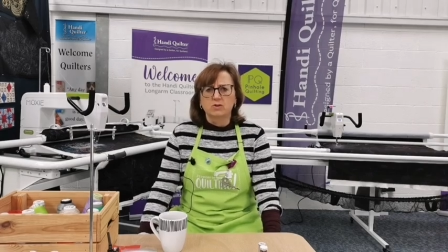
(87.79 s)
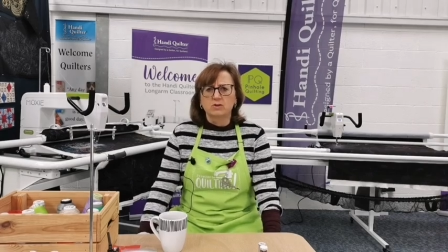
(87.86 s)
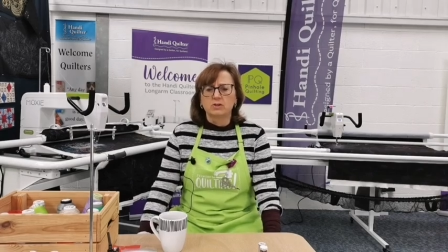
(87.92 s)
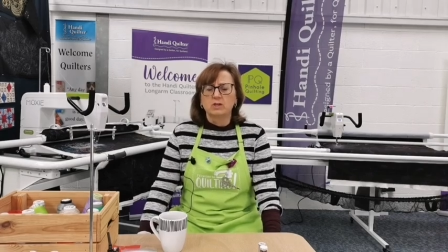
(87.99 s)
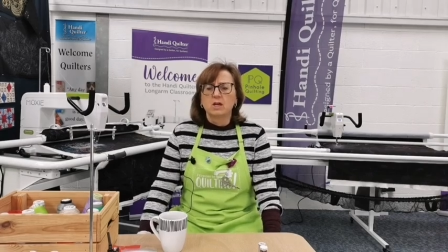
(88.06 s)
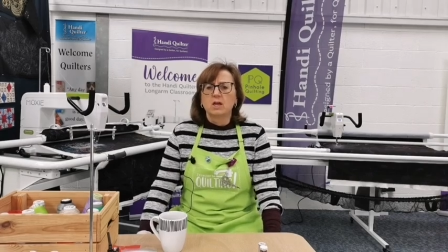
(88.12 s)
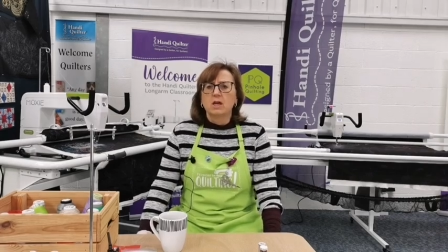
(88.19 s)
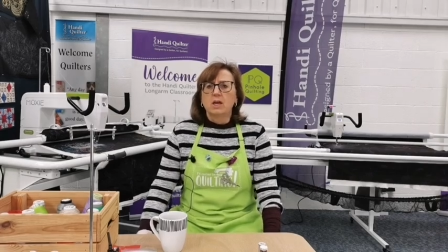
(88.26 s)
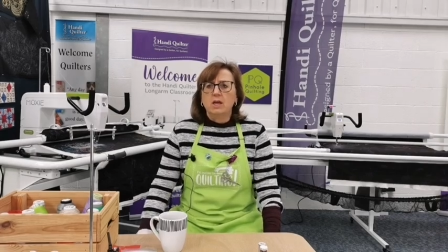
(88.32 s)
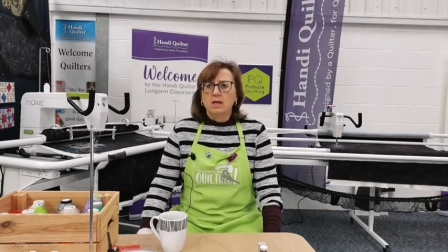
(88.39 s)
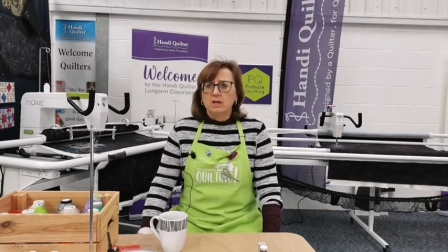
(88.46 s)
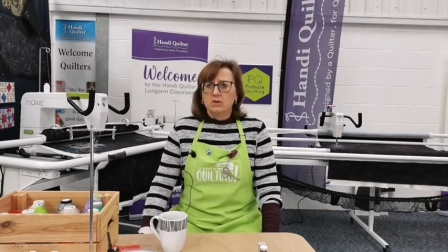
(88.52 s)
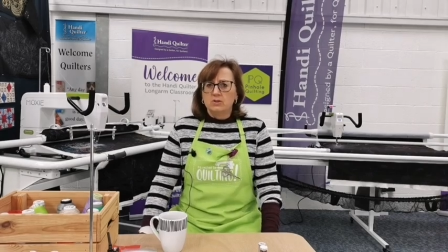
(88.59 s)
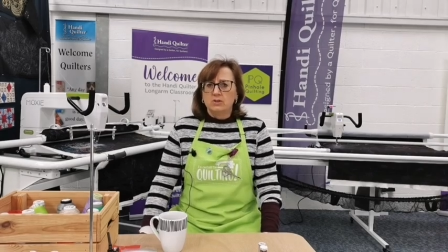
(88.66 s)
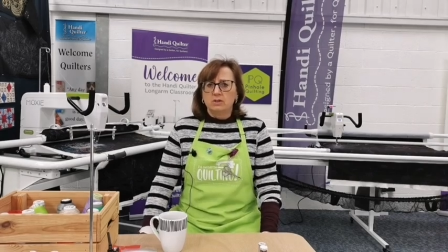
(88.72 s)
Gosh,
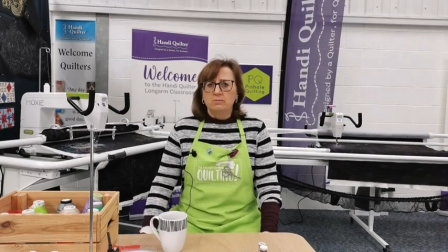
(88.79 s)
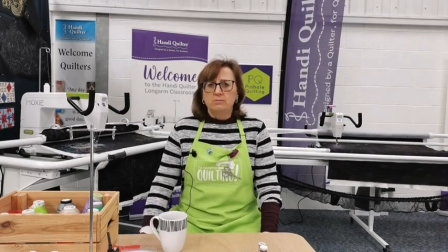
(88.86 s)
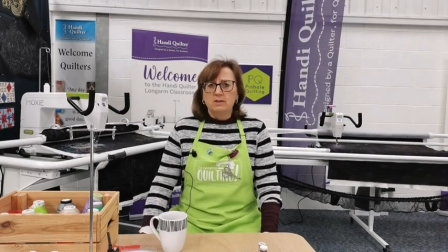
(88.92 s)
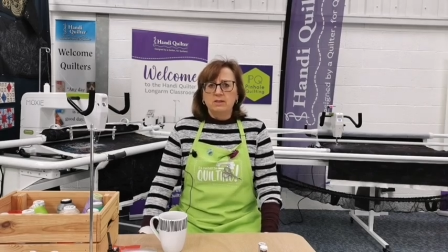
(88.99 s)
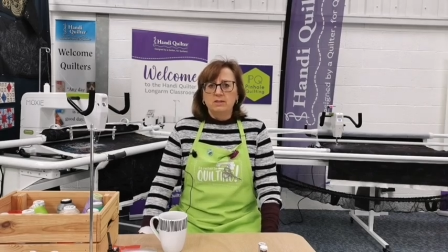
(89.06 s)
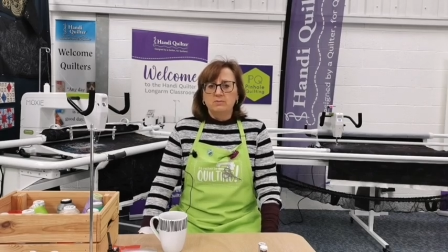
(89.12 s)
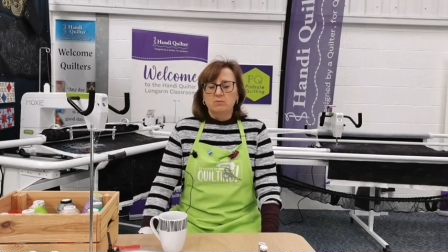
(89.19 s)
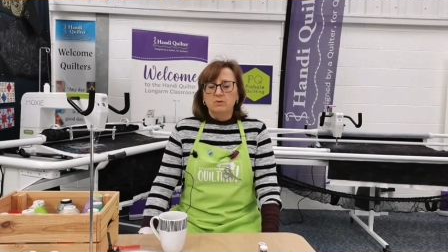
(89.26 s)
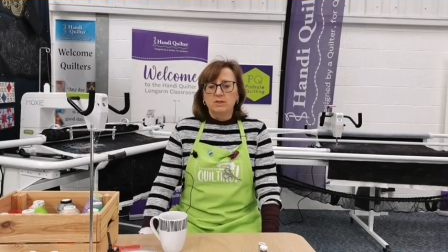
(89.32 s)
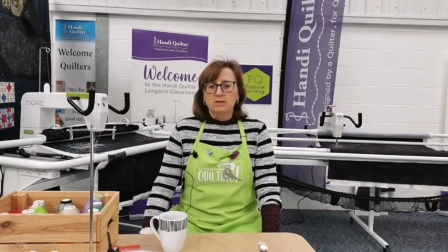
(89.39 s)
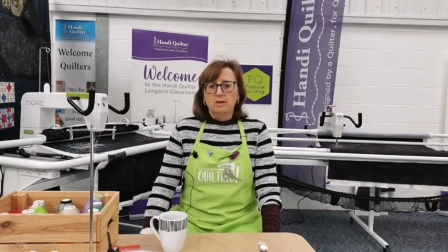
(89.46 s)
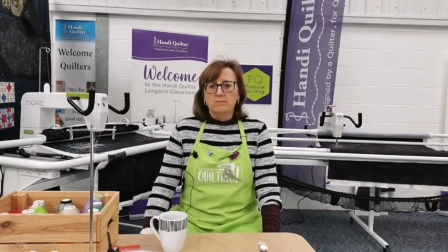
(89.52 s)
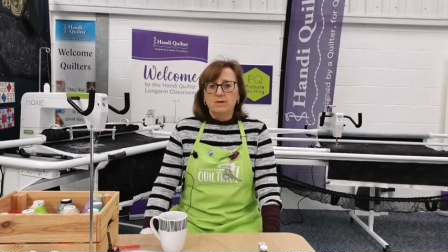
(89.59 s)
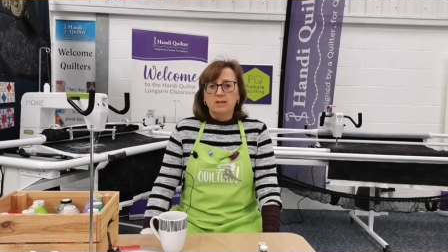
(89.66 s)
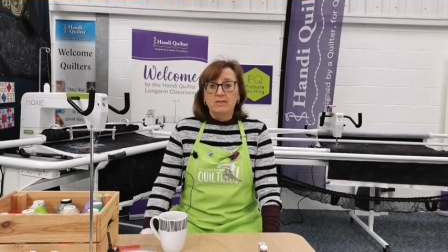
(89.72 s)
to be with
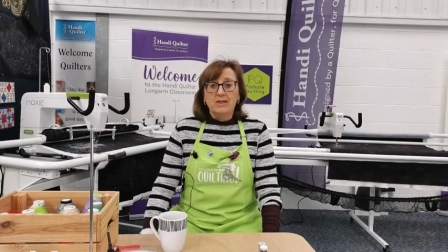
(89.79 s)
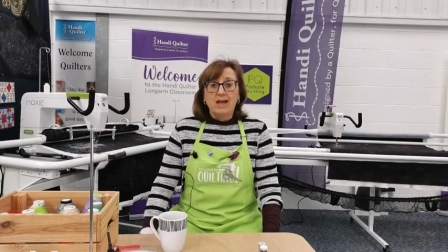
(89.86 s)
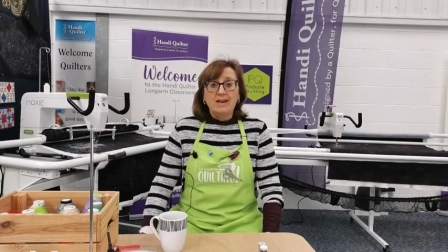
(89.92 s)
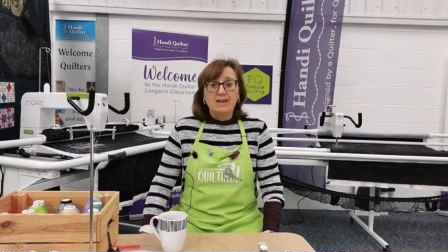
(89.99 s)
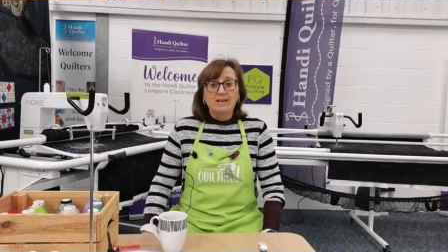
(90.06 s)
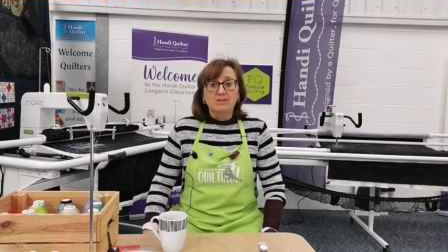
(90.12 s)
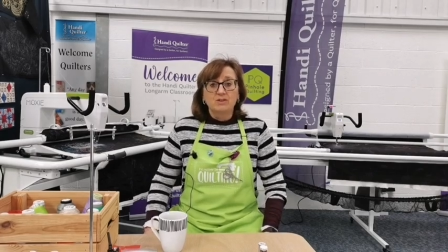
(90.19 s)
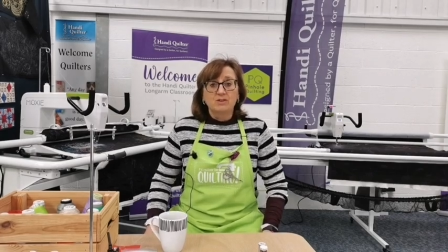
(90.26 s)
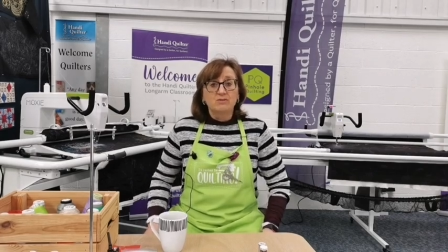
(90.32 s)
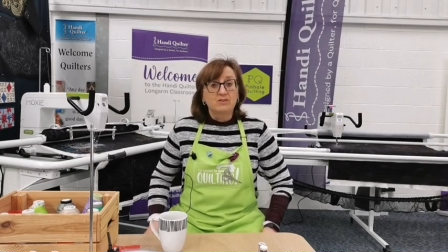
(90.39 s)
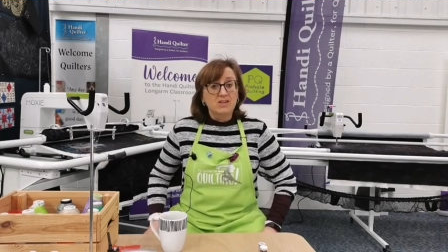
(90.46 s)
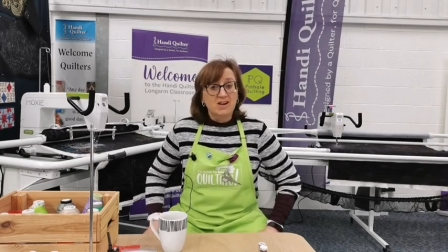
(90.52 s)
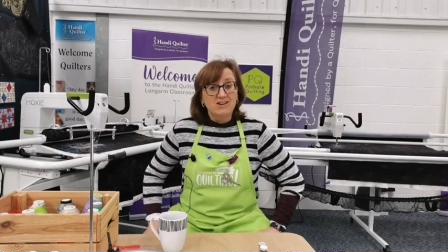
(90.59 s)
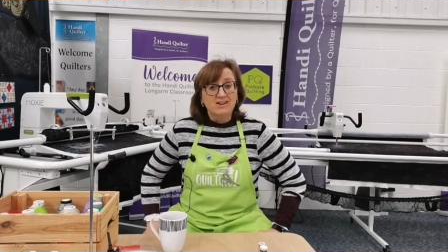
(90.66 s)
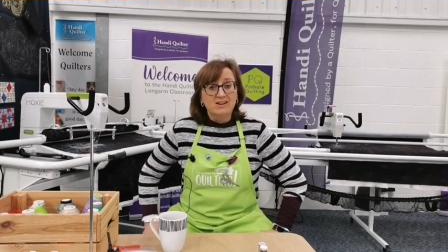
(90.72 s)
somebody that length
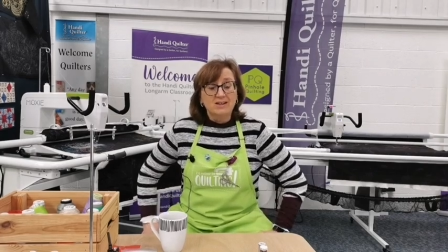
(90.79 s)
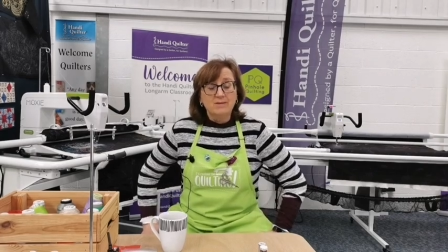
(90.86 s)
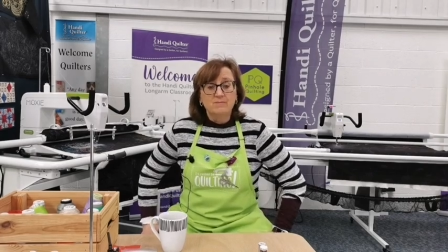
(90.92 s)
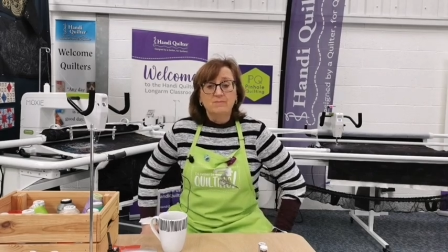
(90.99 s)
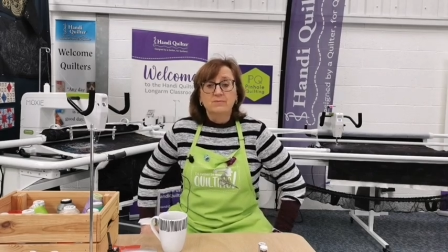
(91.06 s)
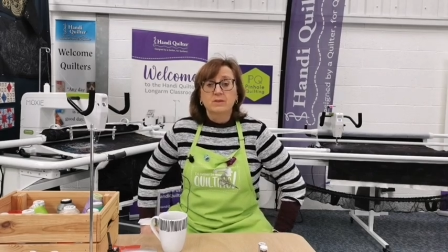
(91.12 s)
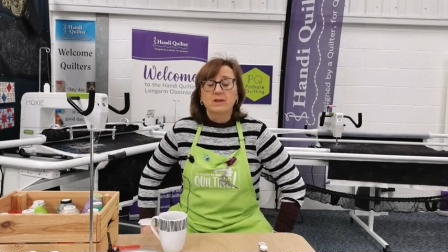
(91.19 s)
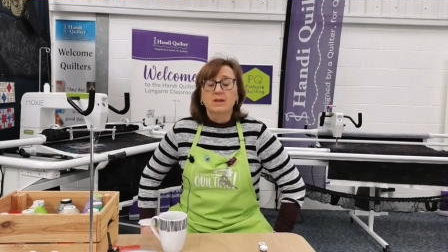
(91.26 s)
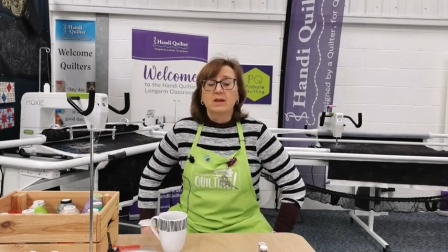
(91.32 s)
of time